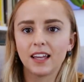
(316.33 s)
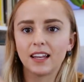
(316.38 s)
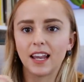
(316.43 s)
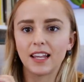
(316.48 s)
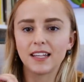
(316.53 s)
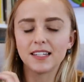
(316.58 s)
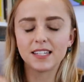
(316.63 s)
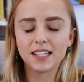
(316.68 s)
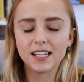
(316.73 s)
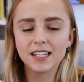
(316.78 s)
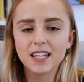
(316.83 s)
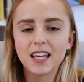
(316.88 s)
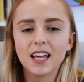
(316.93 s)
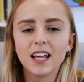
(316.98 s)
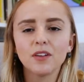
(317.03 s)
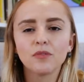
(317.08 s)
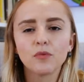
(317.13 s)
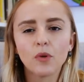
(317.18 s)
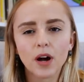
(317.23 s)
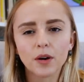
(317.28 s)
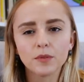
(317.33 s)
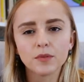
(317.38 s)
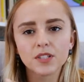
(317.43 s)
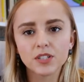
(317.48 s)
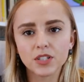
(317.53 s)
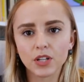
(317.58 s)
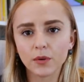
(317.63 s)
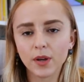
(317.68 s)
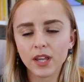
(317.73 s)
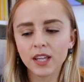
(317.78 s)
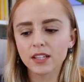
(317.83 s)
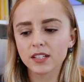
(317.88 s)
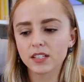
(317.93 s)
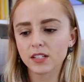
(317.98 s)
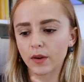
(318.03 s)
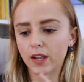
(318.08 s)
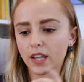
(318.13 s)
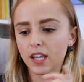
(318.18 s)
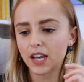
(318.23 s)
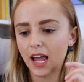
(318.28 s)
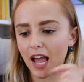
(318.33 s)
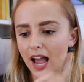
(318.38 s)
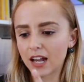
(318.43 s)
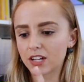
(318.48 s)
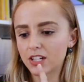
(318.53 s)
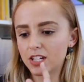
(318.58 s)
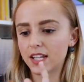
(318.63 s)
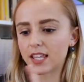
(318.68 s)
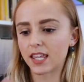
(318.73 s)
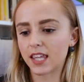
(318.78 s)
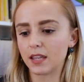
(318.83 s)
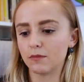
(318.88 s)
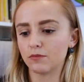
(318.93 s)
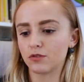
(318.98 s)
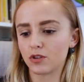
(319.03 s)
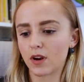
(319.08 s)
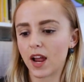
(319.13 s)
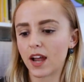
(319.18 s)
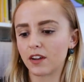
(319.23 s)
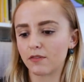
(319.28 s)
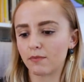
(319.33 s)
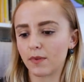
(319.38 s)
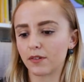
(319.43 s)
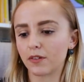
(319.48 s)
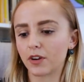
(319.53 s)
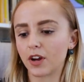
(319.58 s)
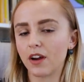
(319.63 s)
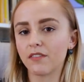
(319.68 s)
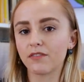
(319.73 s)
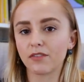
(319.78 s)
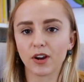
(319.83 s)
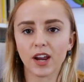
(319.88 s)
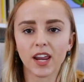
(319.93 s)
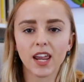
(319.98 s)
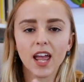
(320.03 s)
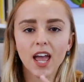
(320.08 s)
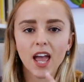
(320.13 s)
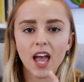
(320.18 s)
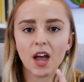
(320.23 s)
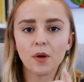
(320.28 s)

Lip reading: like detail of what I was doing, so I could actually keep track of my recovery.